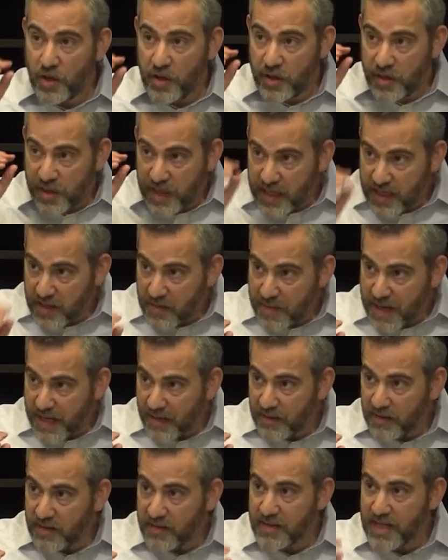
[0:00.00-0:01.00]
think
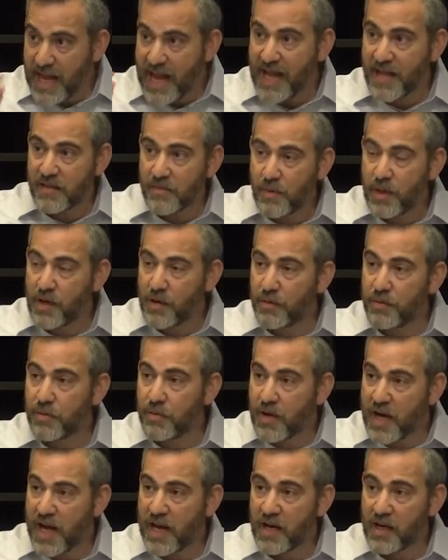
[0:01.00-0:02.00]
about this as we go
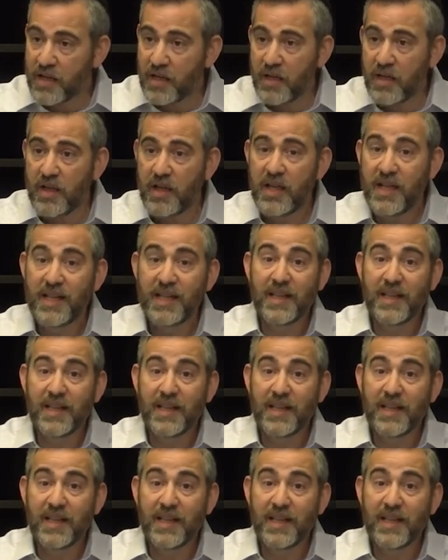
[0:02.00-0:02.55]
through Hanukkah.